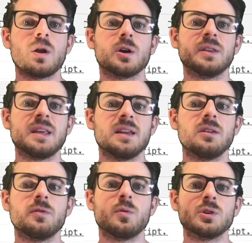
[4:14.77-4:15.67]
are then
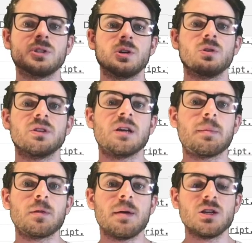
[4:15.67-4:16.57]
forced to go to the top of
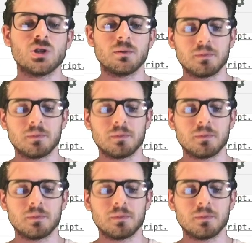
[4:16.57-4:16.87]
the page.